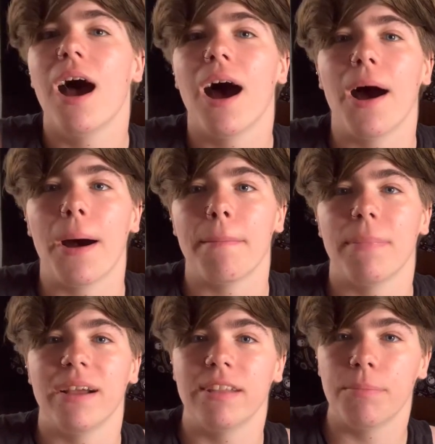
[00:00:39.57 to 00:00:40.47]

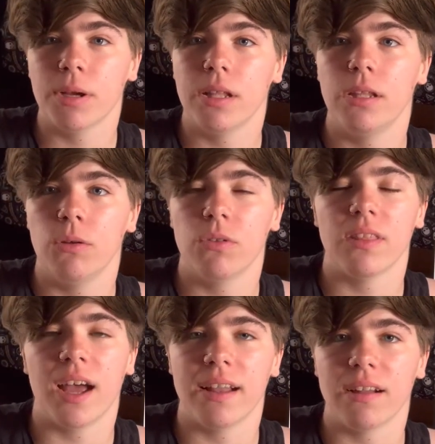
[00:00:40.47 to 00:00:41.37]
I typically use
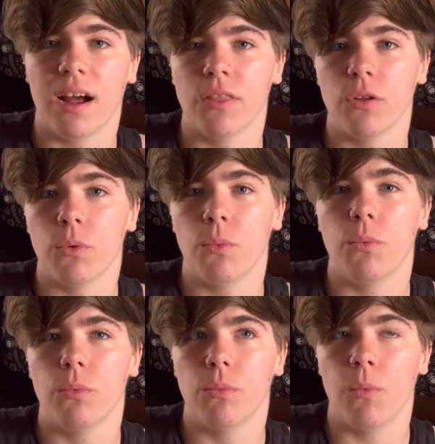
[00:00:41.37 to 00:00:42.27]
that on the
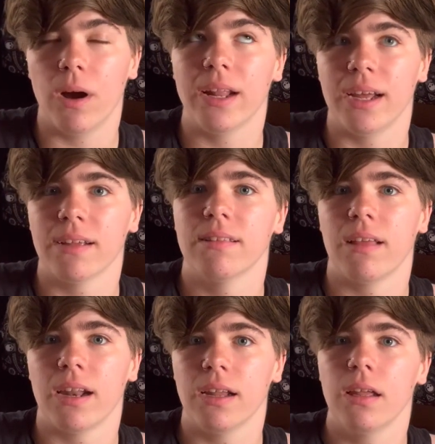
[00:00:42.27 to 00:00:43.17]
1x
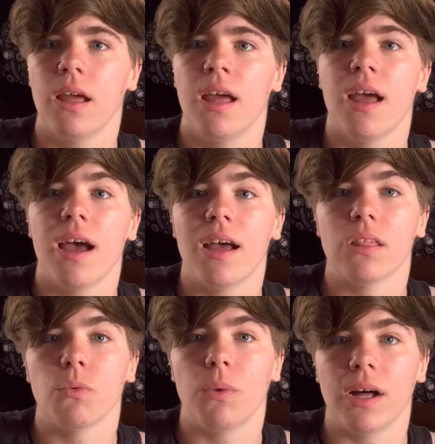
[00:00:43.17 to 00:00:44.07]
setting,
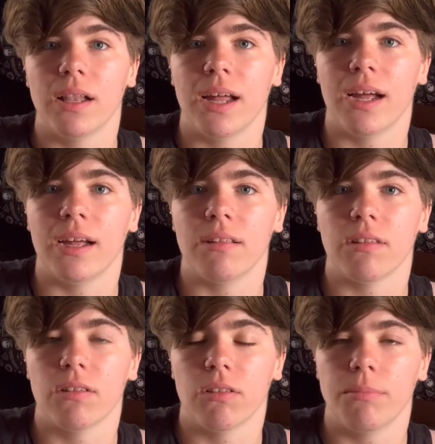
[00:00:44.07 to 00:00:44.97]
as well as
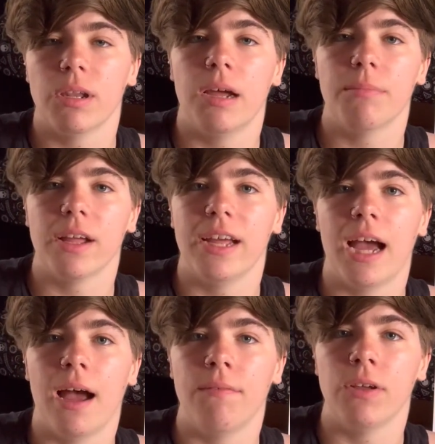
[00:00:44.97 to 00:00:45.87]
sometimes I
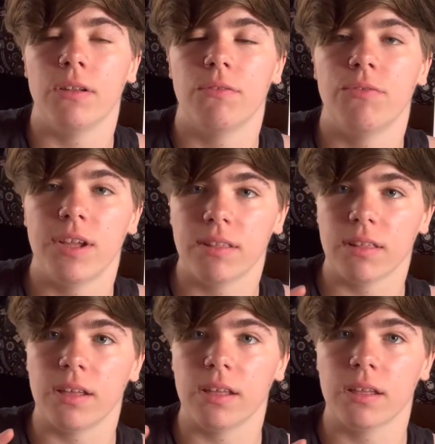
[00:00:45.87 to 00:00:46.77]
have it
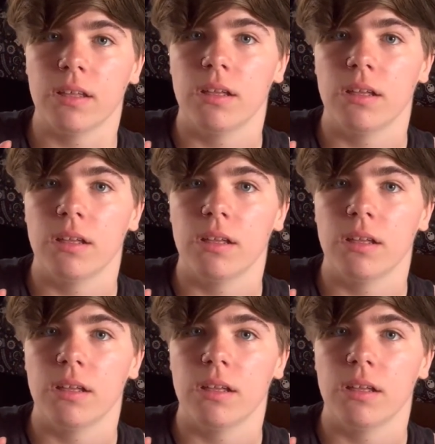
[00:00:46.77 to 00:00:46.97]
facing